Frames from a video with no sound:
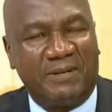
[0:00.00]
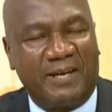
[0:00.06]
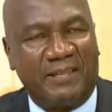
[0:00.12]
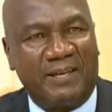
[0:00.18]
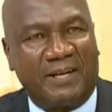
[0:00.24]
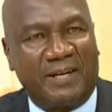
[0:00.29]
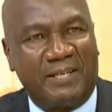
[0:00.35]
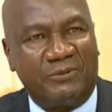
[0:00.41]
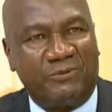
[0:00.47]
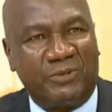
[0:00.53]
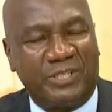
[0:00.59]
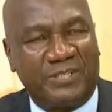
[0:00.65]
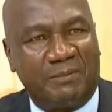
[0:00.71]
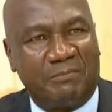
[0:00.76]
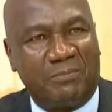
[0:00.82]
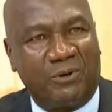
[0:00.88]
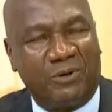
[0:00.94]
other
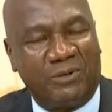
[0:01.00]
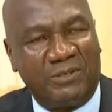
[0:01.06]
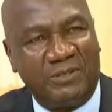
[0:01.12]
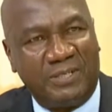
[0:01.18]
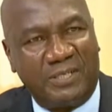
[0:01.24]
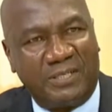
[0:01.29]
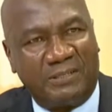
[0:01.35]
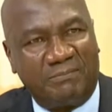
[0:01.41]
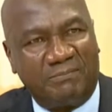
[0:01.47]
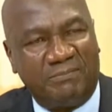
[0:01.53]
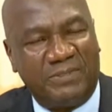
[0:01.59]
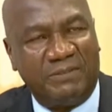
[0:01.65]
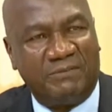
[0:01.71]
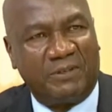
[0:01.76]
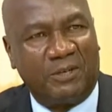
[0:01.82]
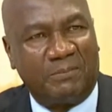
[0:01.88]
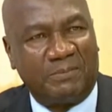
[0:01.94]
countries abroad, the
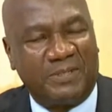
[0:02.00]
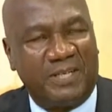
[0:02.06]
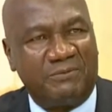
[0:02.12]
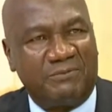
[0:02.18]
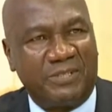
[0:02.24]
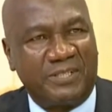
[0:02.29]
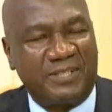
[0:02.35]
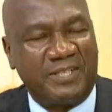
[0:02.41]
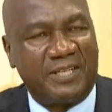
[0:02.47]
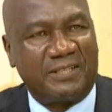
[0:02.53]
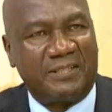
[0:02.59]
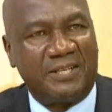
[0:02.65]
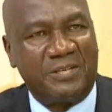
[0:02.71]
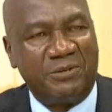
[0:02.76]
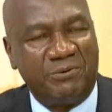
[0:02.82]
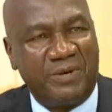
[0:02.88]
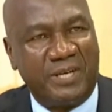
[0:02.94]
developed countries like
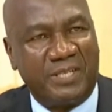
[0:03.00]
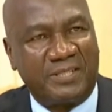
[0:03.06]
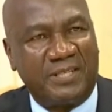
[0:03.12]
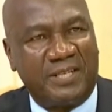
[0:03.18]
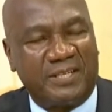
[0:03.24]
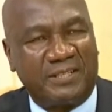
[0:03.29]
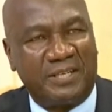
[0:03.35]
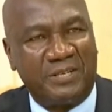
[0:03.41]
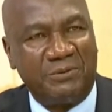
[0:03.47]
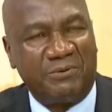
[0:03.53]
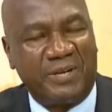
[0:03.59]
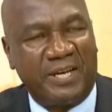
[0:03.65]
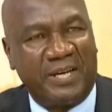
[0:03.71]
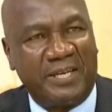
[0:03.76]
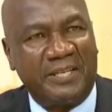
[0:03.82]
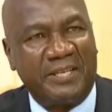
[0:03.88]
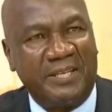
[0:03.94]
the US, like the
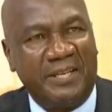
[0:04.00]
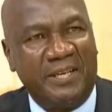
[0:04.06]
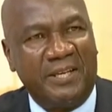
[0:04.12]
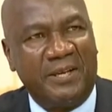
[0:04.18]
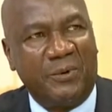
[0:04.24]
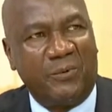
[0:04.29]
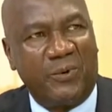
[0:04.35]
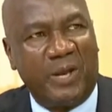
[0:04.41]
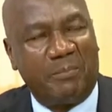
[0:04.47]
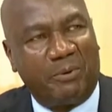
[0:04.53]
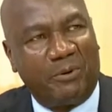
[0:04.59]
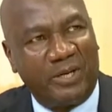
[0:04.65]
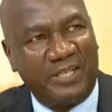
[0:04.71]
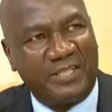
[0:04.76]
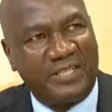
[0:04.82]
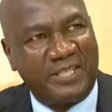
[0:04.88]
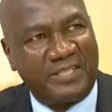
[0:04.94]
UK, where
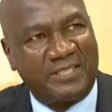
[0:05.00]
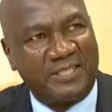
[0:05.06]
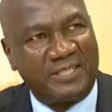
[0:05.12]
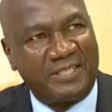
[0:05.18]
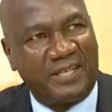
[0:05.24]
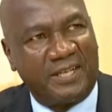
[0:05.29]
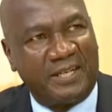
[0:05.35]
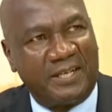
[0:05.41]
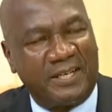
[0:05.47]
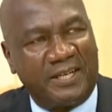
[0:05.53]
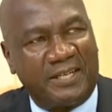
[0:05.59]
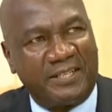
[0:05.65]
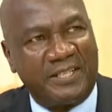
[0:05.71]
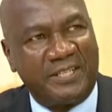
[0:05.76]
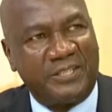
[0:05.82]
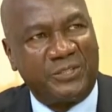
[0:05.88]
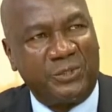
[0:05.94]
politics
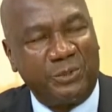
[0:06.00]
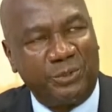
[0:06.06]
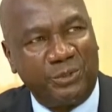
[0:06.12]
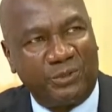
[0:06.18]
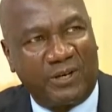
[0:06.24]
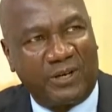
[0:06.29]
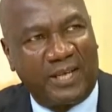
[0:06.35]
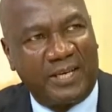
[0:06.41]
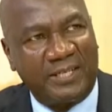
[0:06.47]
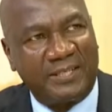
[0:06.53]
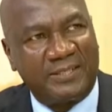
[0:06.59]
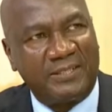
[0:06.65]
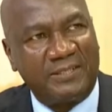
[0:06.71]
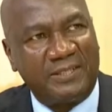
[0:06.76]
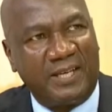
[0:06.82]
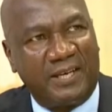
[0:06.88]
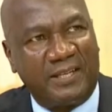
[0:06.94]
are
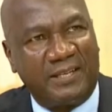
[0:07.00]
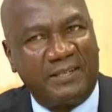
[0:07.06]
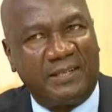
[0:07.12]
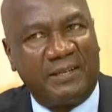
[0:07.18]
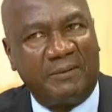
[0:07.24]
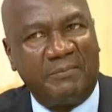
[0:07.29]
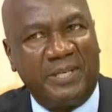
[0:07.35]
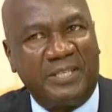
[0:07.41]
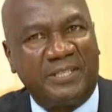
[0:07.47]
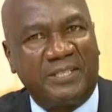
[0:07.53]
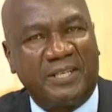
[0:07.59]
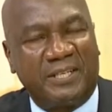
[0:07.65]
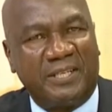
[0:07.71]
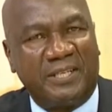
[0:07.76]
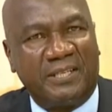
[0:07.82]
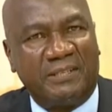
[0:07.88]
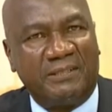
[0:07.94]
institutionalized and
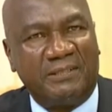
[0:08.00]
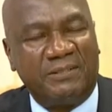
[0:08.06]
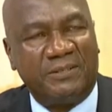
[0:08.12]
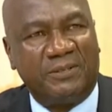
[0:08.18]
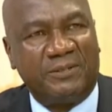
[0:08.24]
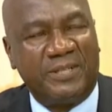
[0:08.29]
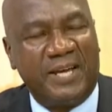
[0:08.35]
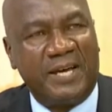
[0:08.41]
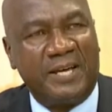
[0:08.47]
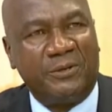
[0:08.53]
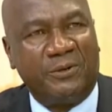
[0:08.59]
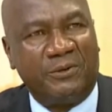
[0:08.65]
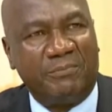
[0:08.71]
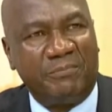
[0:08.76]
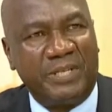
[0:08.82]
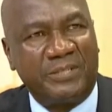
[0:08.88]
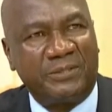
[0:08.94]
basically, you know,
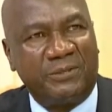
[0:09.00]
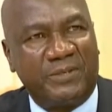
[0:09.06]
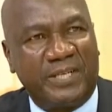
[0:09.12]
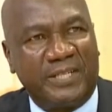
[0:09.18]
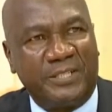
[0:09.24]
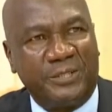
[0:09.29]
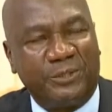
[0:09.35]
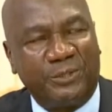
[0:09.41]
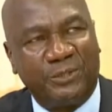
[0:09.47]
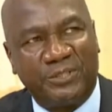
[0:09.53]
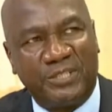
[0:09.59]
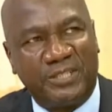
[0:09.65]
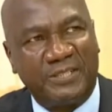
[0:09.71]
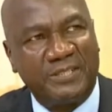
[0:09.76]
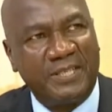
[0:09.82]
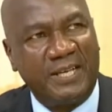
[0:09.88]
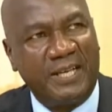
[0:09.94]
done based on
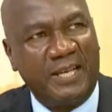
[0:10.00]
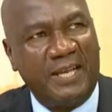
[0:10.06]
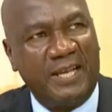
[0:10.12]
ideologies,